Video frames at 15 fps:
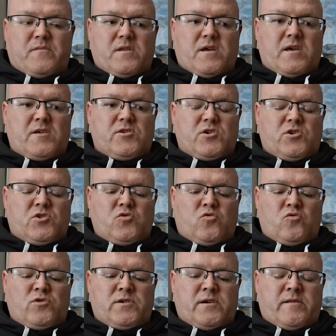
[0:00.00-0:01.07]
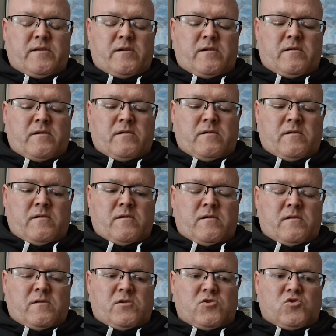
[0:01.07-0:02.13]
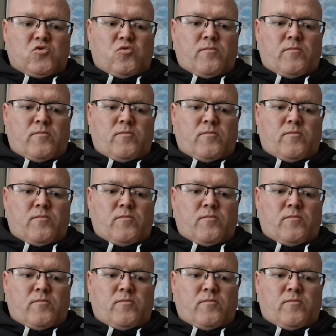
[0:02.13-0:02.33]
it just shows you that there's so